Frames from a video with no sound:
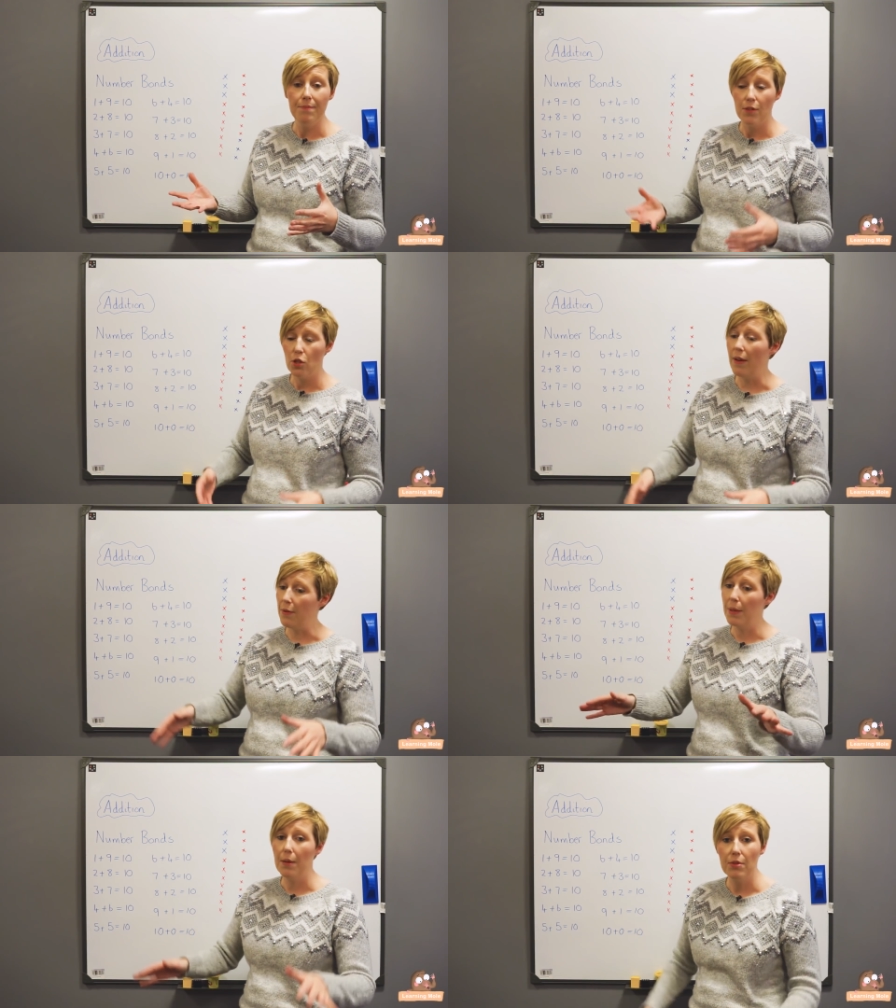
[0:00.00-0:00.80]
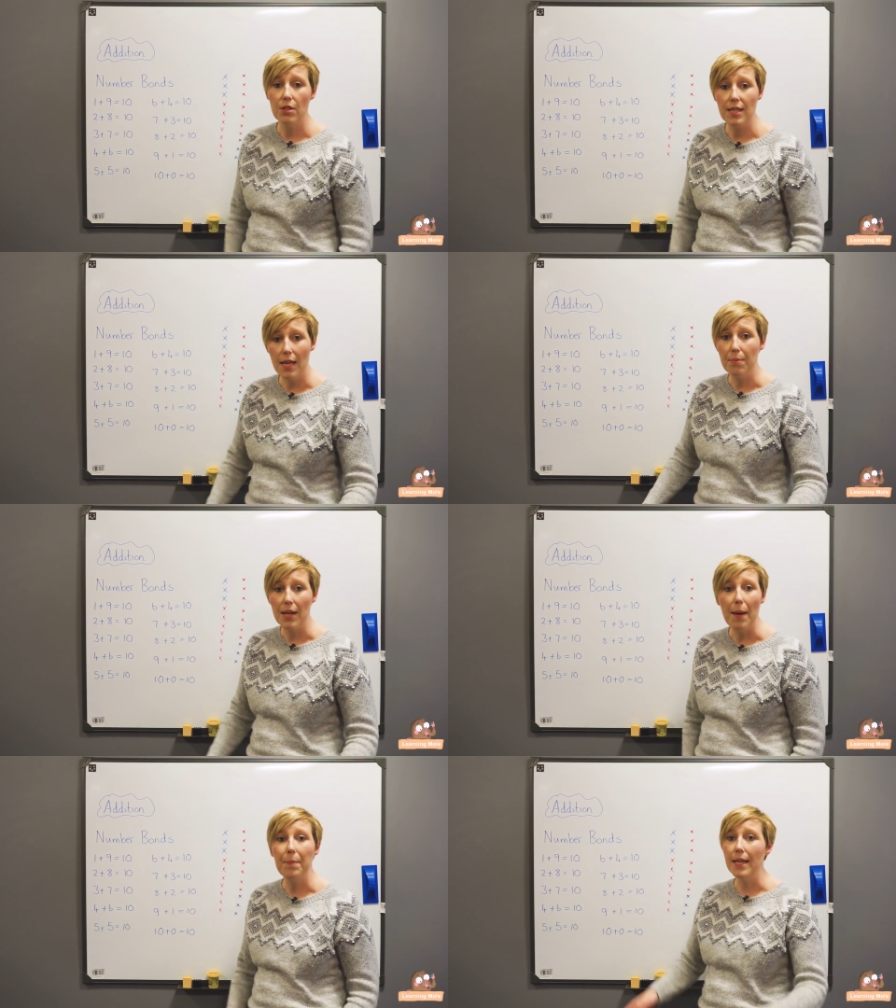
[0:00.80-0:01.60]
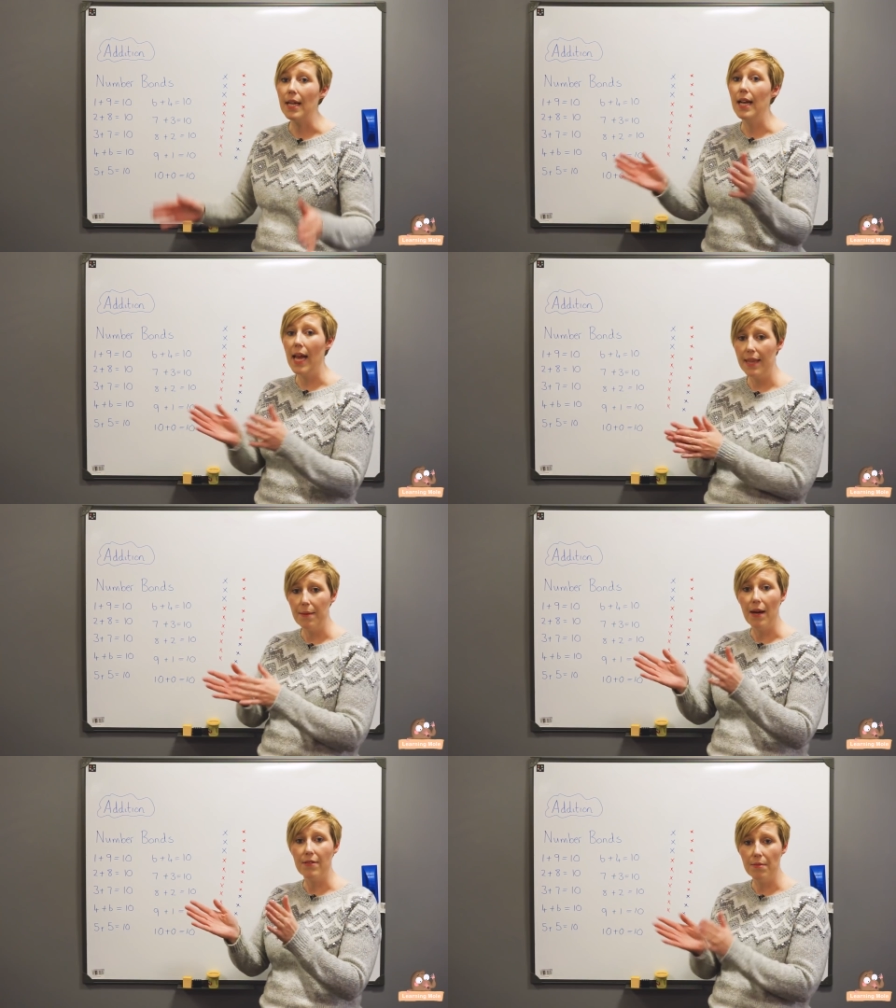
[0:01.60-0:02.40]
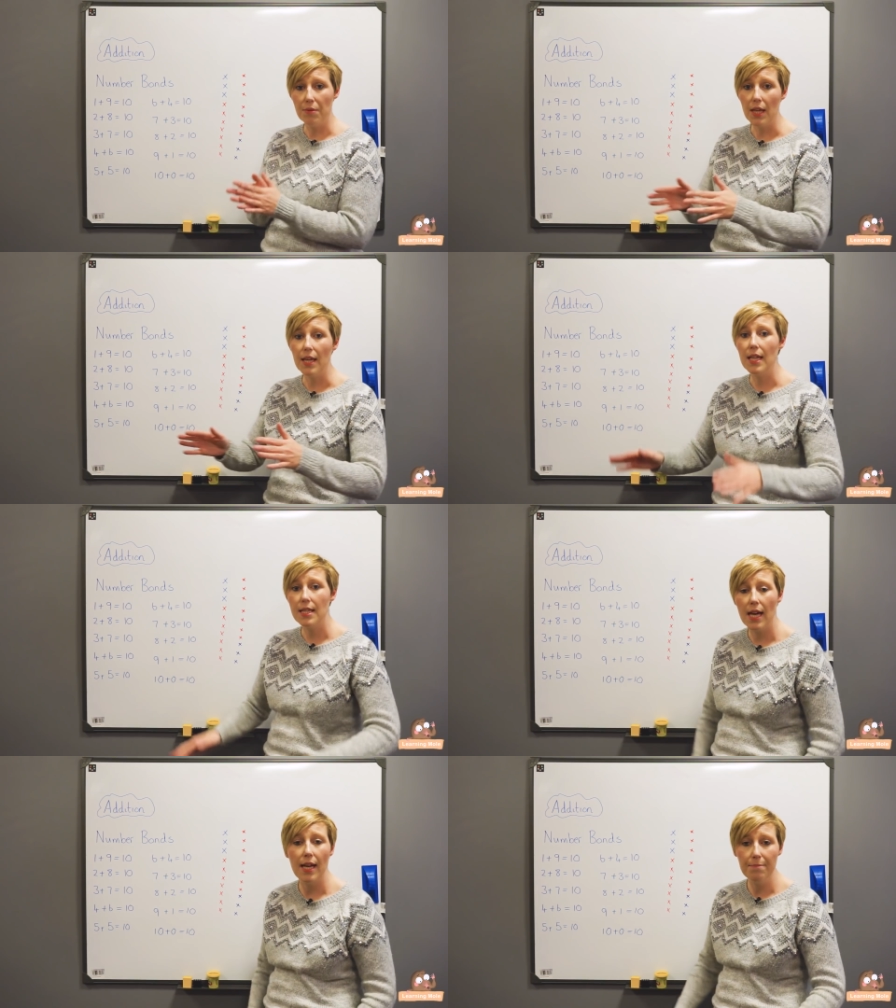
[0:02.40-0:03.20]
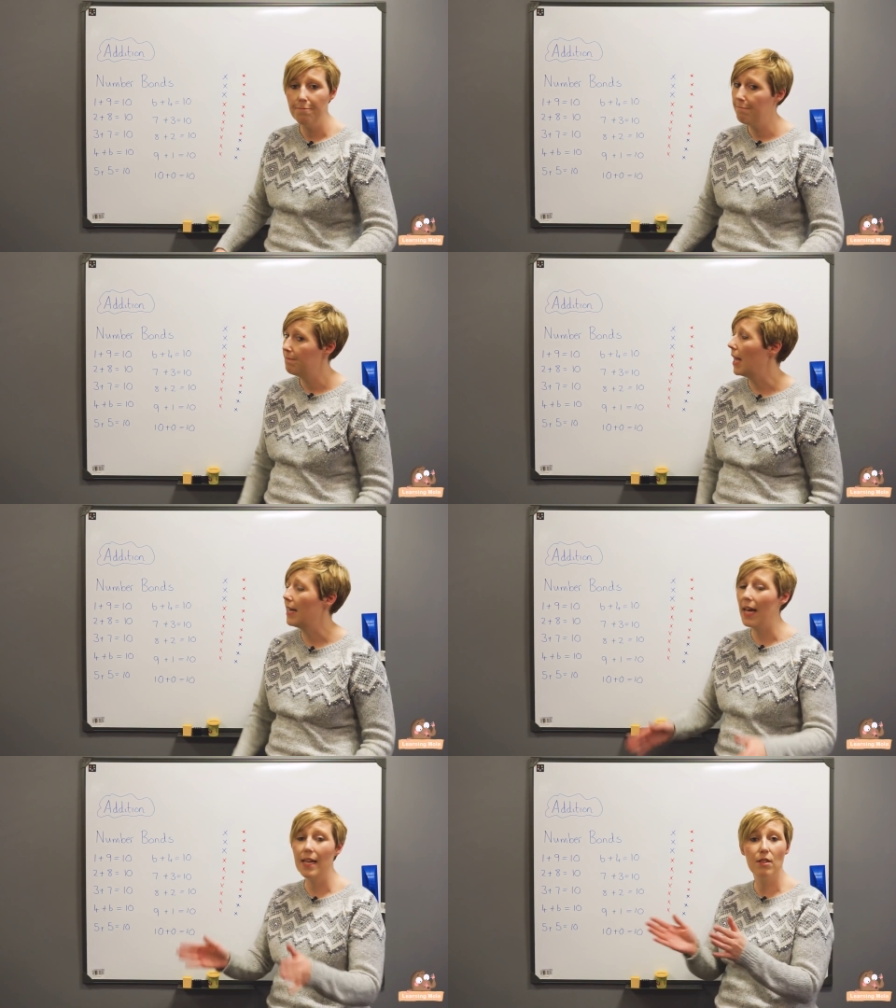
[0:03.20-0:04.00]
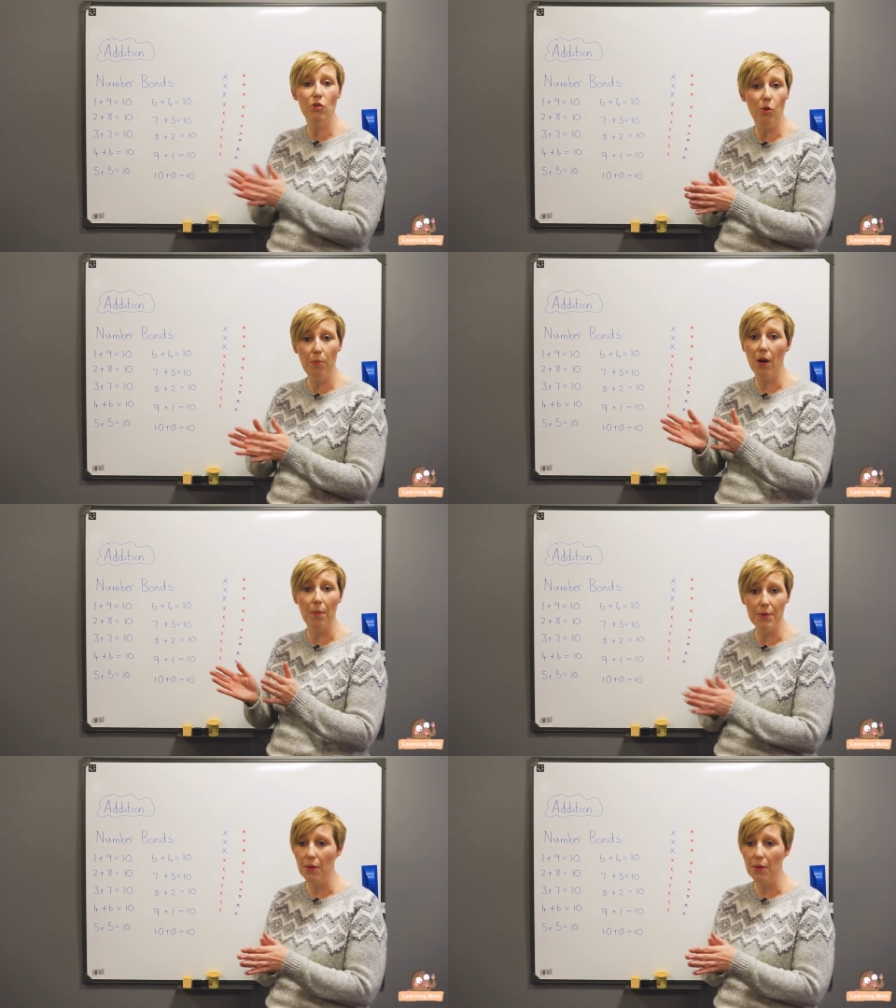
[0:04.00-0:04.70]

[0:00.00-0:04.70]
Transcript: So everybody will just keep clapping and let them have some thinking time, and that is no problem.